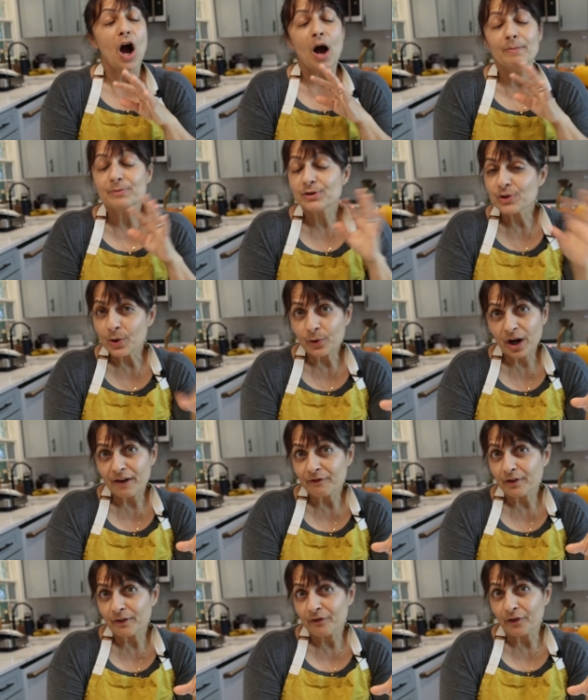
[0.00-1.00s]
I'm so
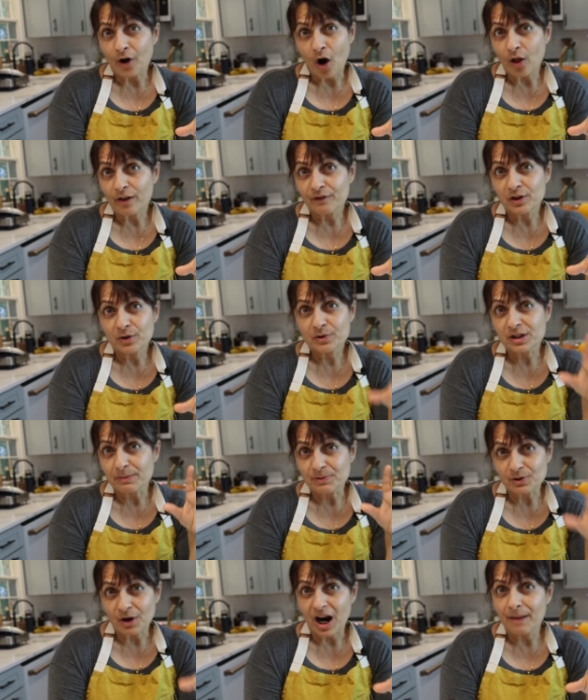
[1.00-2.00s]
grateful for all of you
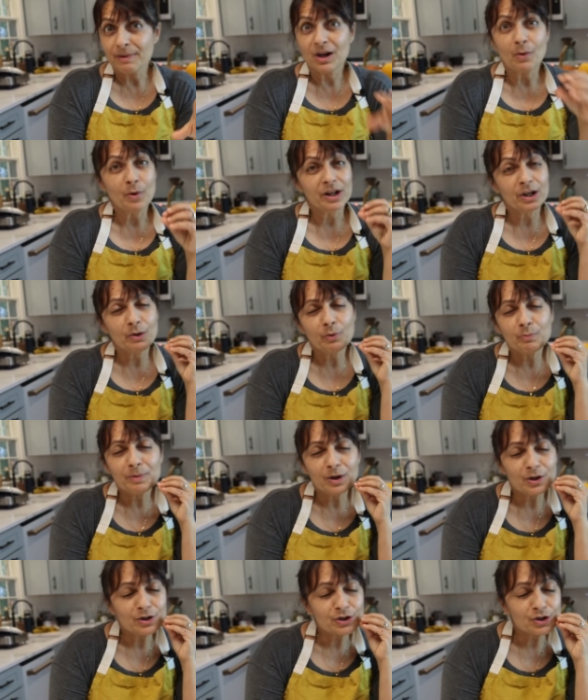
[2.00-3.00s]
subscribing. What would
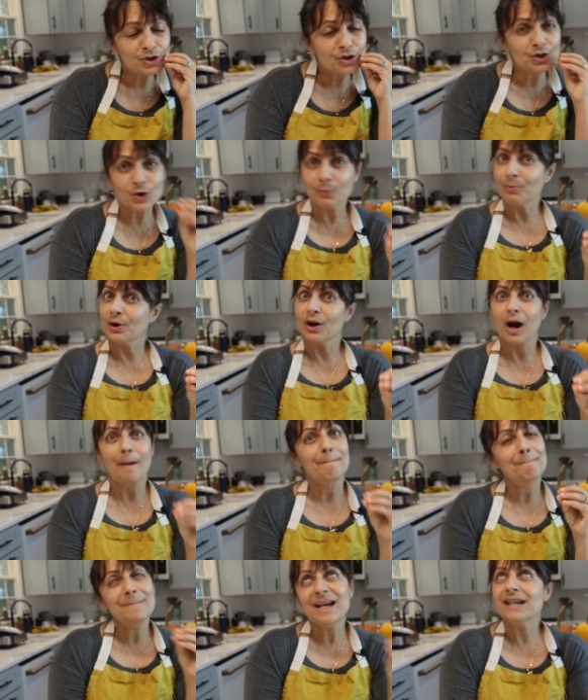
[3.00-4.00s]
be super
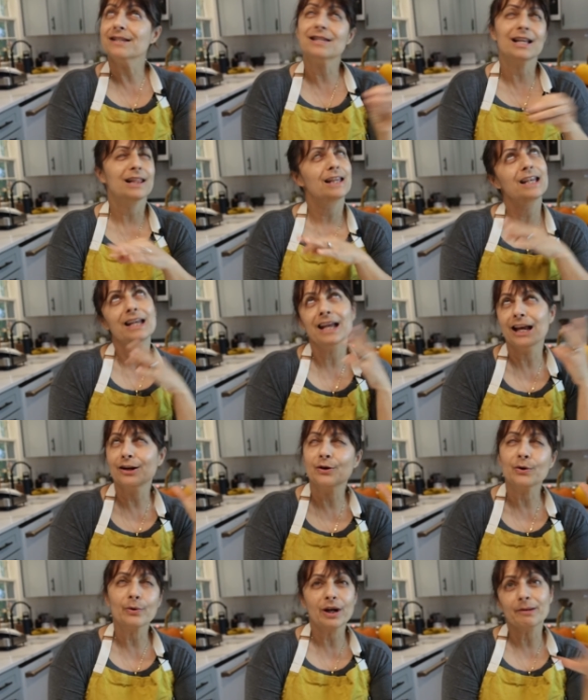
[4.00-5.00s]
amazingly
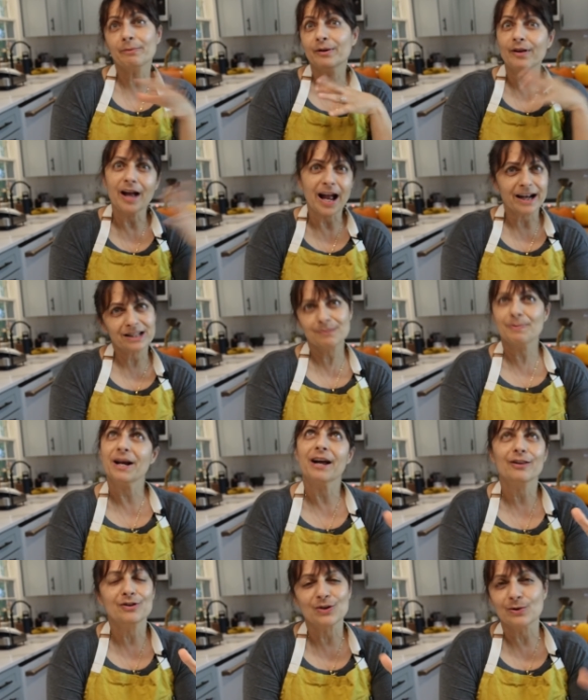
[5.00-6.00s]
incredible
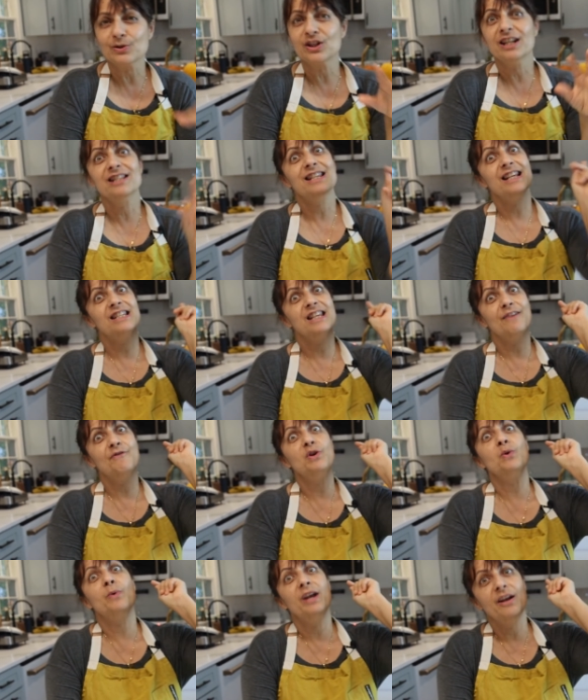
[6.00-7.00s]
expialidocious is
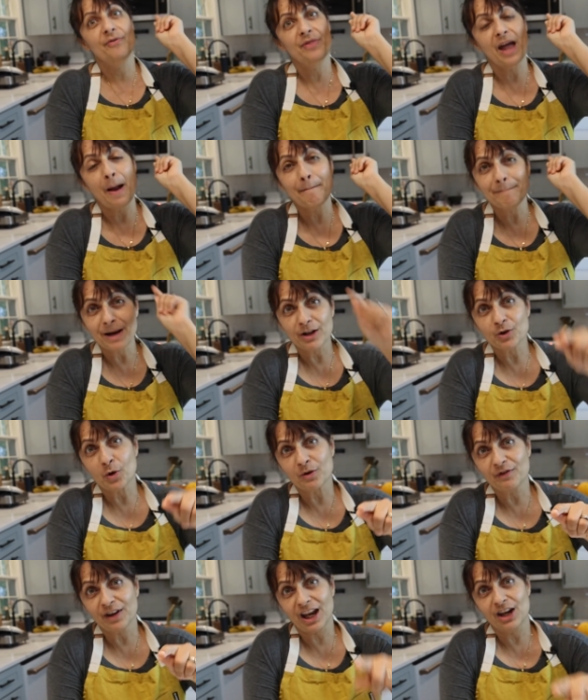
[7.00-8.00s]
if you hit that bell
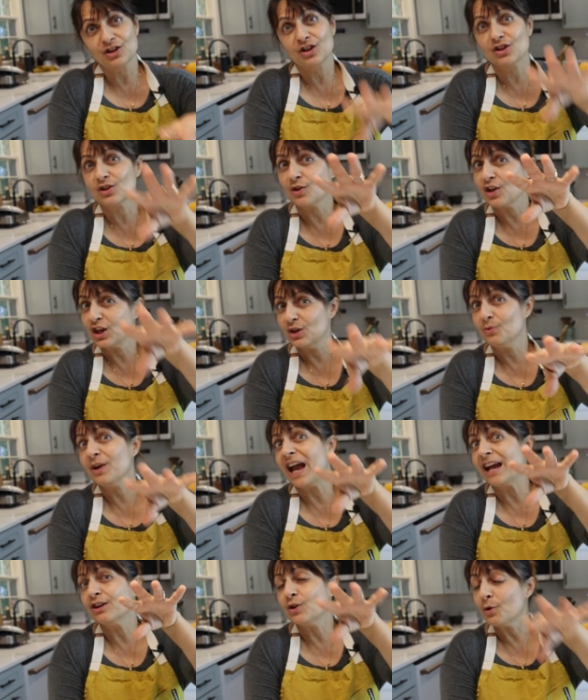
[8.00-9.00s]
notification so that you
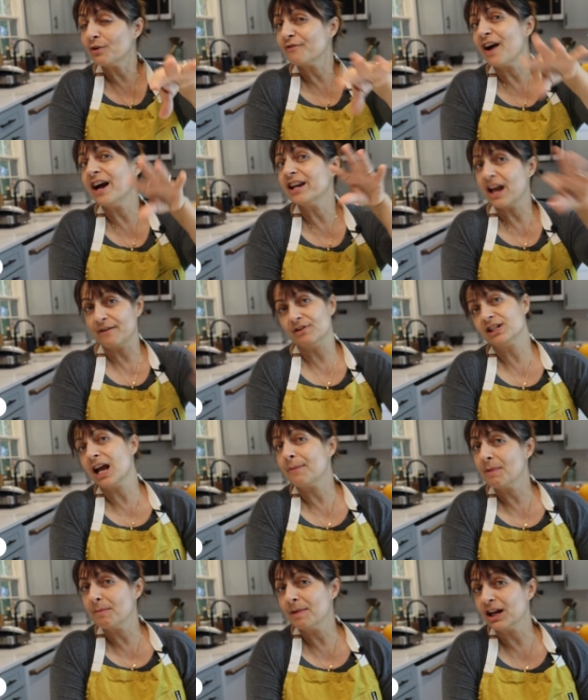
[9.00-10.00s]
get notified every
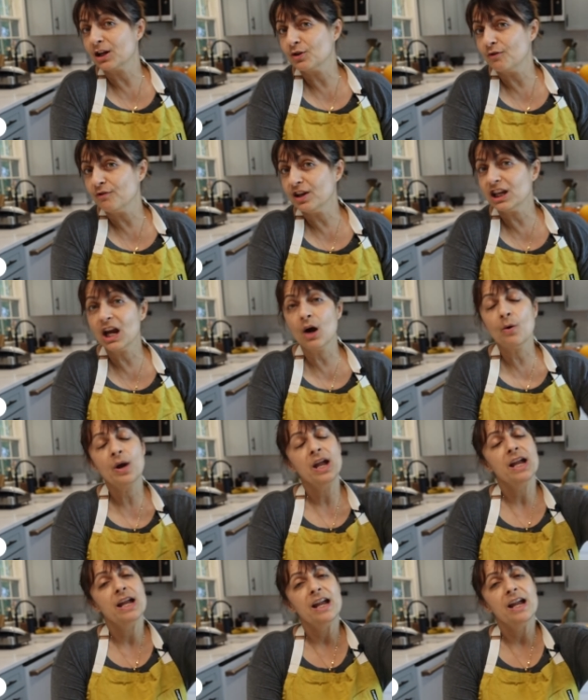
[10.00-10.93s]
time I make a new video.